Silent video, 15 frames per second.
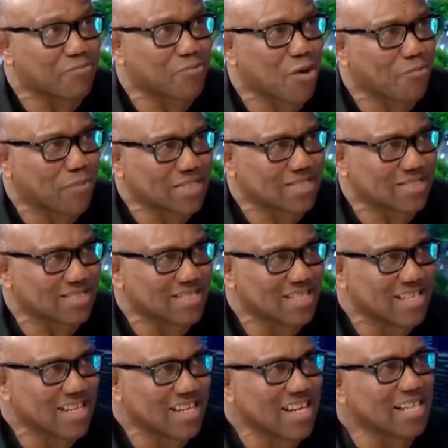and property.
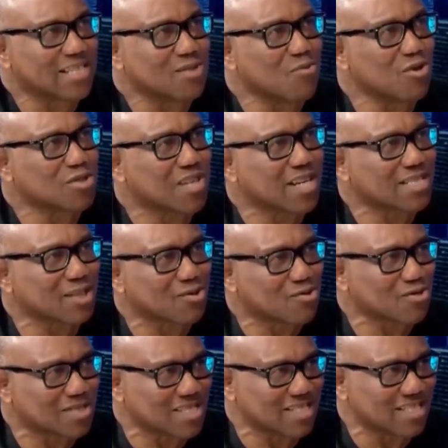It's the most
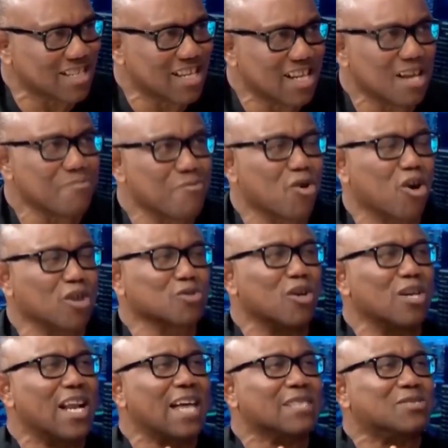critical thing. Because
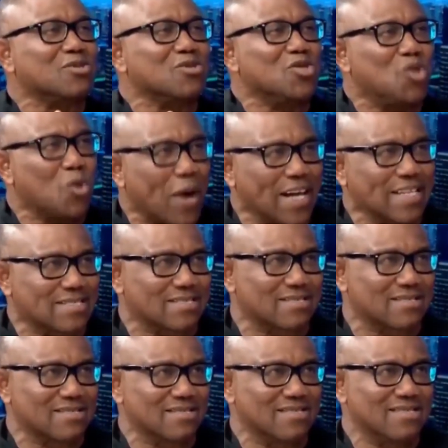unless you do it,